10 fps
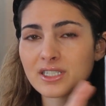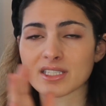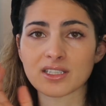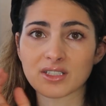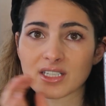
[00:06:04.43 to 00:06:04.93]

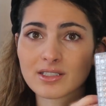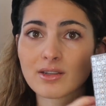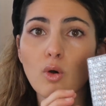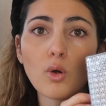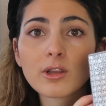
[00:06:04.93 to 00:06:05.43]
This is an
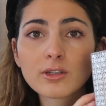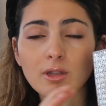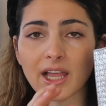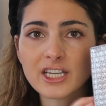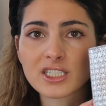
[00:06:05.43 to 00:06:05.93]
old
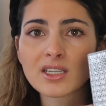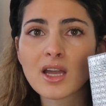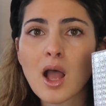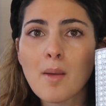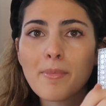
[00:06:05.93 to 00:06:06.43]
collection,
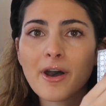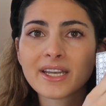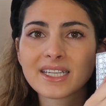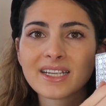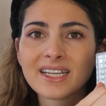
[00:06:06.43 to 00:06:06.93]

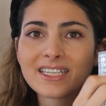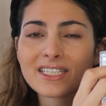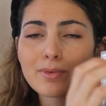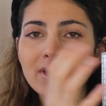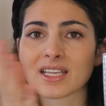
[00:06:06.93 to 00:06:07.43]
but
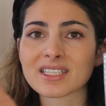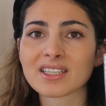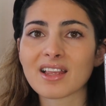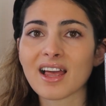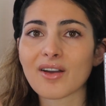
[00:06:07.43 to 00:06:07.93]
this one is
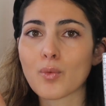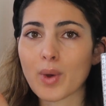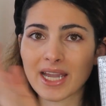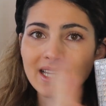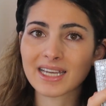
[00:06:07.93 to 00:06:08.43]

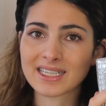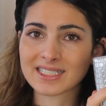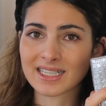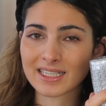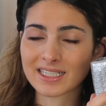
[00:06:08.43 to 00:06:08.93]
way less
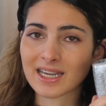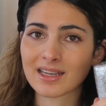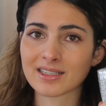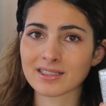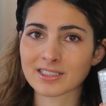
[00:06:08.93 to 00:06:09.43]

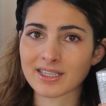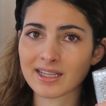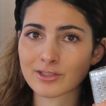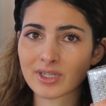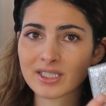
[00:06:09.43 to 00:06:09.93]
delicate than the
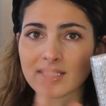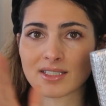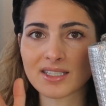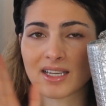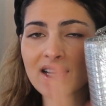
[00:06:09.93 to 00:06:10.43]
Chanel Trendy
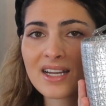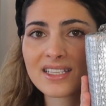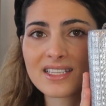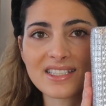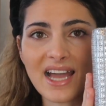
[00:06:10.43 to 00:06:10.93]
CC.
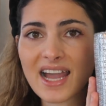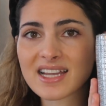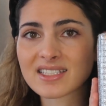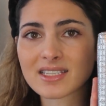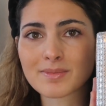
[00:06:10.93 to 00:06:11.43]
The
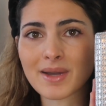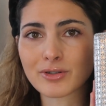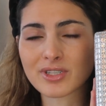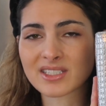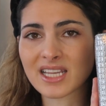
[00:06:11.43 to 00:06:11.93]
size is about
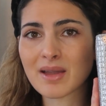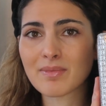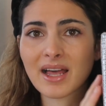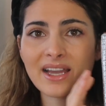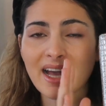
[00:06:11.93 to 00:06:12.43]
the same.
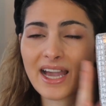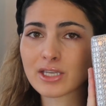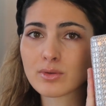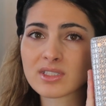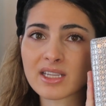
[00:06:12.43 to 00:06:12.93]
Like I
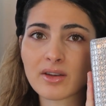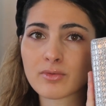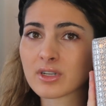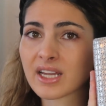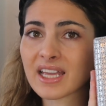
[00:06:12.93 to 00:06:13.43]
use that
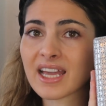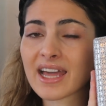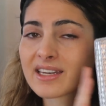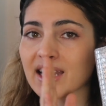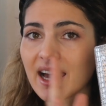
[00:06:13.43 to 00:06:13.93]
for day
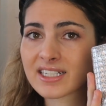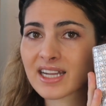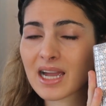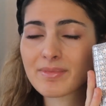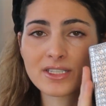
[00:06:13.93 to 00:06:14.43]
and
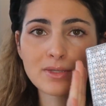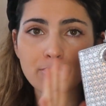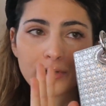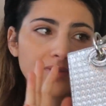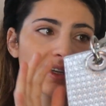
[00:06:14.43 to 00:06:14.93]
nighttime. It's
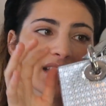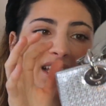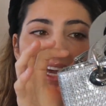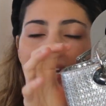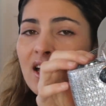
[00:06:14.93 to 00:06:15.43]
perfect.
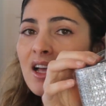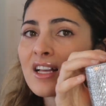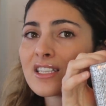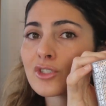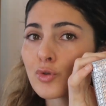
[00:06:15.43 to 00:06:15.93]
Again,
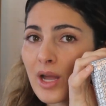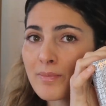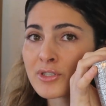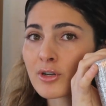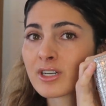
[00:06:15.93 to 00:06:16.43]

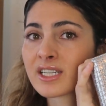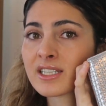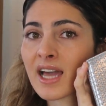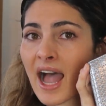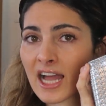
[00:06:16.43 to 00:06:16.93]
straps are
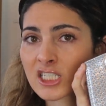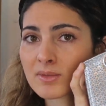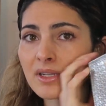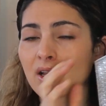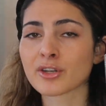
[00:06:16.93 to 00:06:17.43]

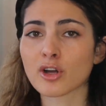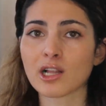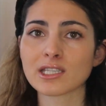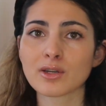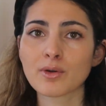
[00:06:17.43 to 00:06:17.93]
detachable, and
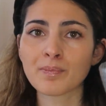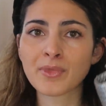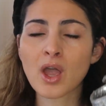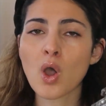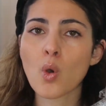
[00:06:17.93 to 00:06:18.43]
also
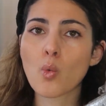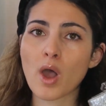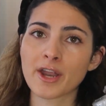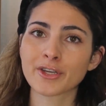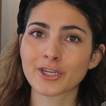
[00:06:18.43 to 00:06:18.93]

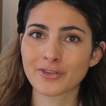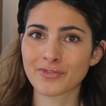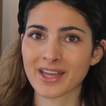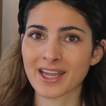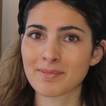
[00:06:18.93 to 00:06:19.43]
one good
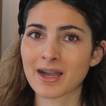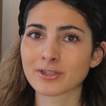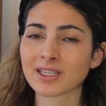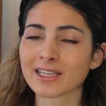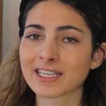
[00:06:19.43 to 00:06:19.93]
thing about
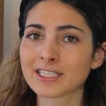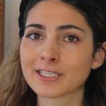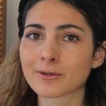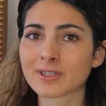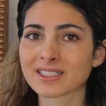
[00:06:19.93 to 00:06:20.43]
the Lady
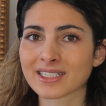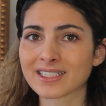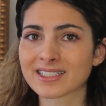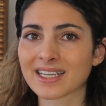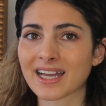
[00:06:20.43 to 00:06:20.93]
Dior's
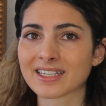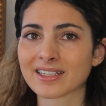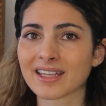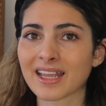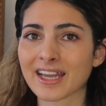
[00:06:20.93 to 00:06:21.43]
is that
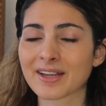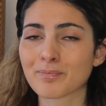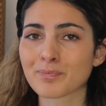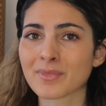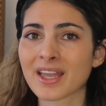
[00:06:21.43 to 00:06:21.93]
like
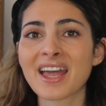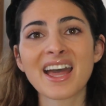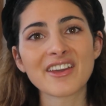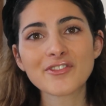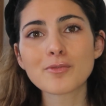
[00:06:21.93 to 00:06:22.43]

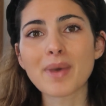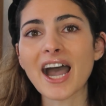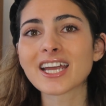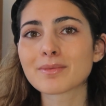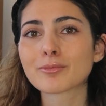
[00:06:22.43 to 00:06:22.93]
if you
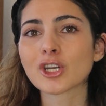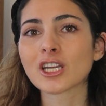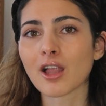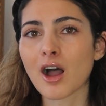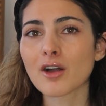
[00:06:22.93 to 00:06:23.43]
buy them
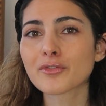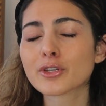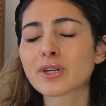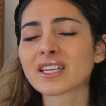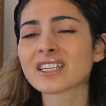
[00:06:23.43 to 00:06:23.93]
pre-loved,
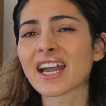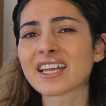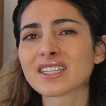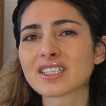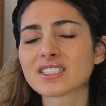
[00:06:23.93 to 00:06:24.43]
you can
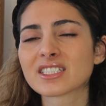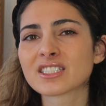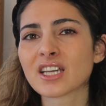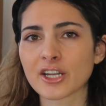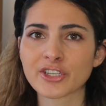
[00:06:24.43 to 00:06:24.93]
get
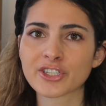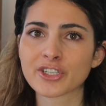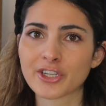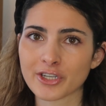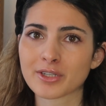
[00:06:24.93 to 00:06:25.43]
such
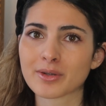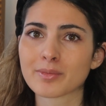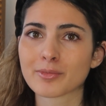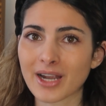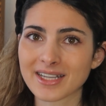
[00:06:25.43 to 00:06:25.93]
good
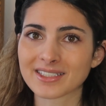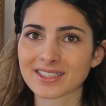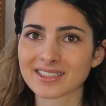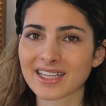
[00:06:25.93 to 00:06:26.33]
prices.